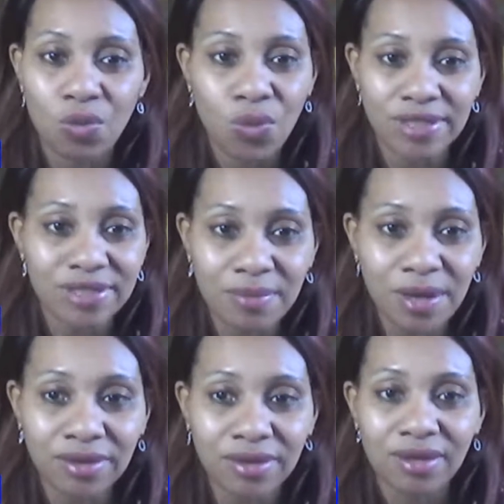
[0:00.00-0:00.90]
once a
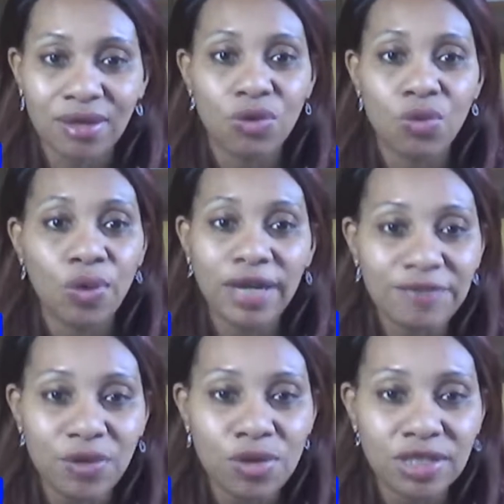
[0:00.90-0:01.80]
month,
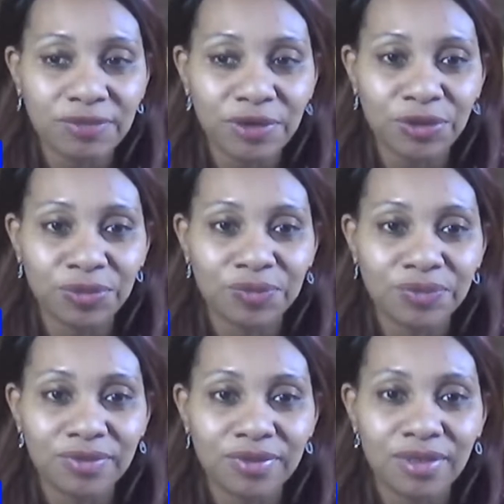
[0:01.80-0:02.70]
whatever works for you.
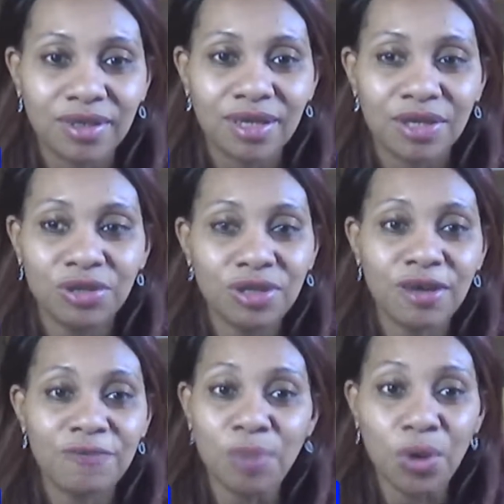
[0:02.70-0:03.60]
You
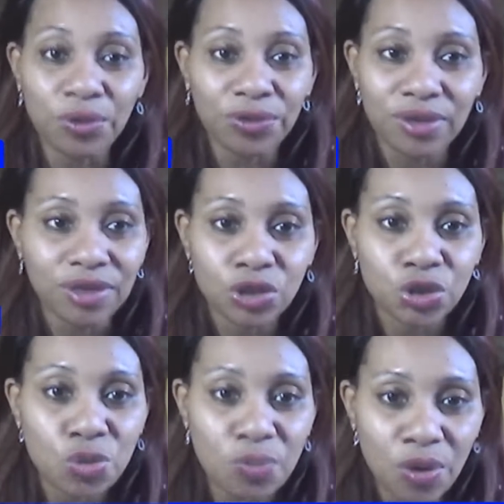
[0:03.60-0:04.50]
love both?
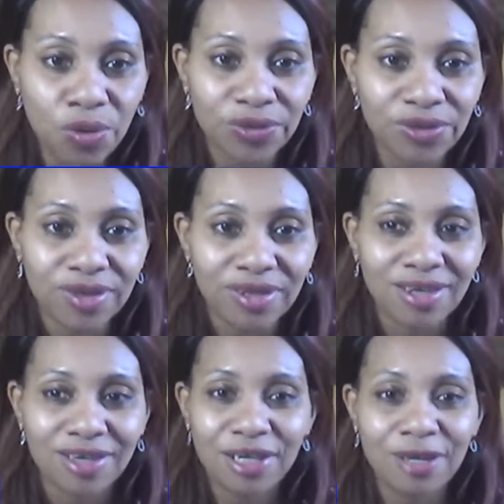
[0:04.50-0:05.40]
Do both.
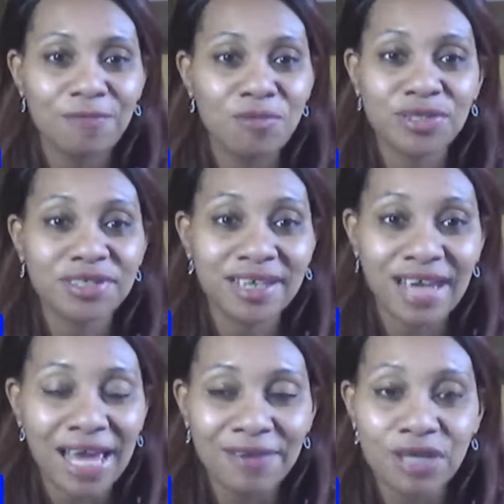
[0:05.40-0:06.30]
You love mostly
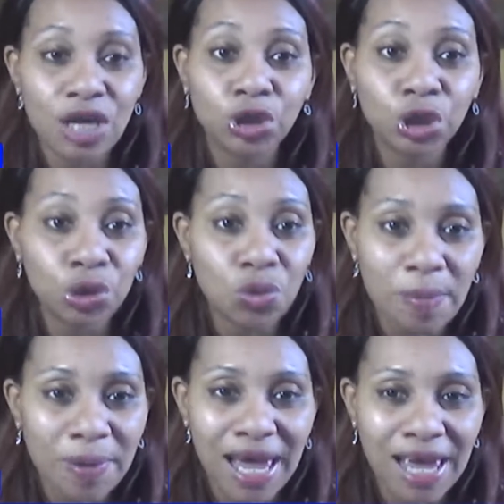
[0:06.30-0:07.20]
lives? Show
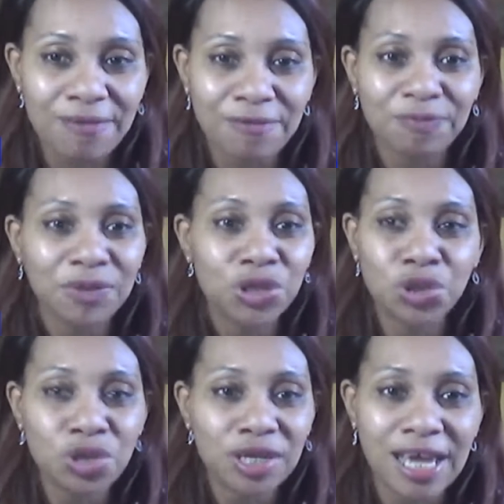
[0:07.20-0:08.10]
up live. Do
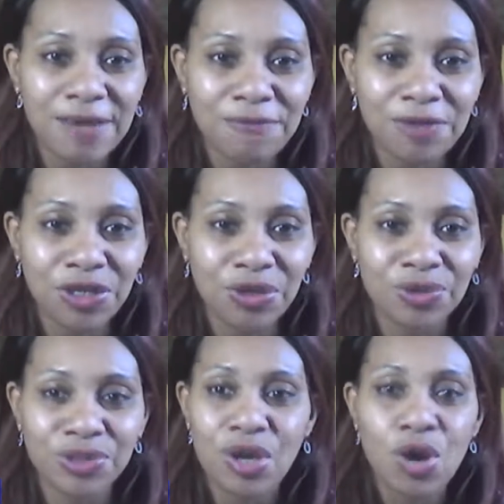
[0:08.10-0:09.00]
your live
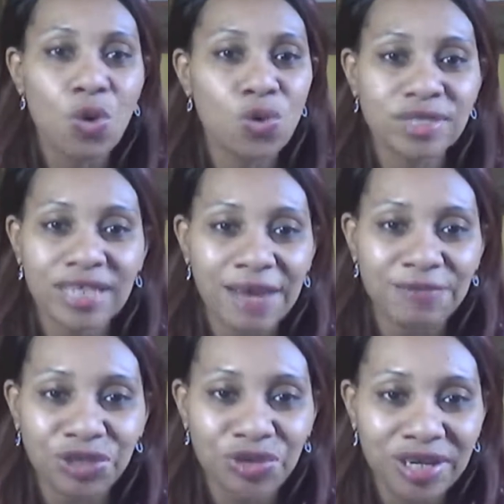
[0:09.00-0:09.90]
videos. Post live
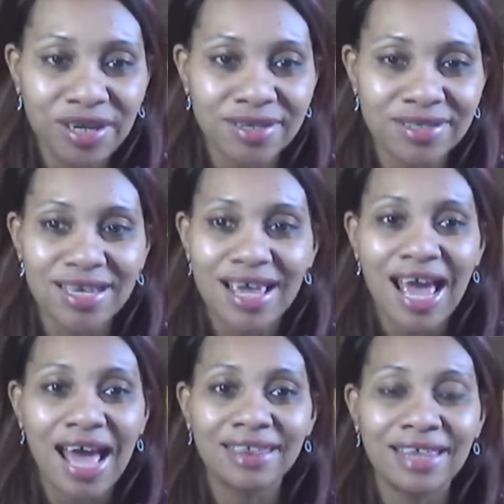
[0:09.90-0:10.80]
trainings.
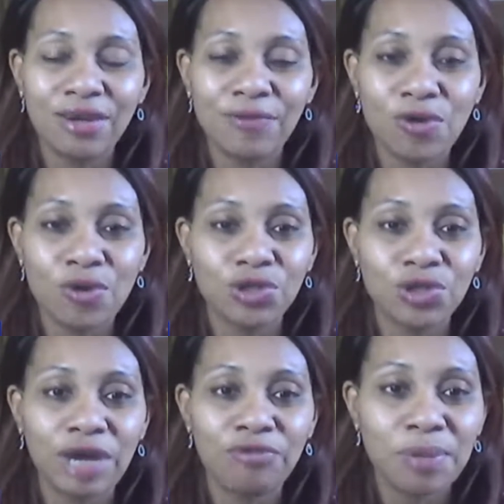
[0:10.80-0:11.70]
And then, of course, you
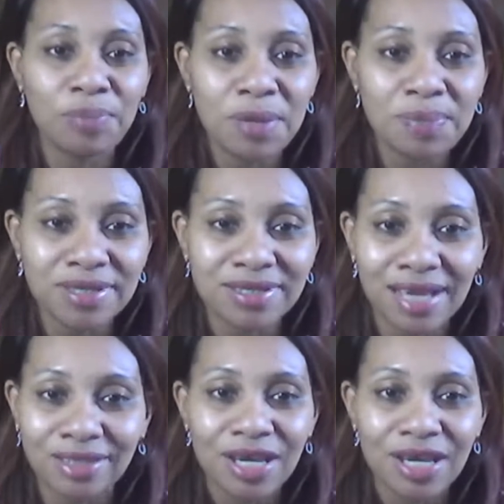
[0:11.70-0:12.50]
can repurpose that.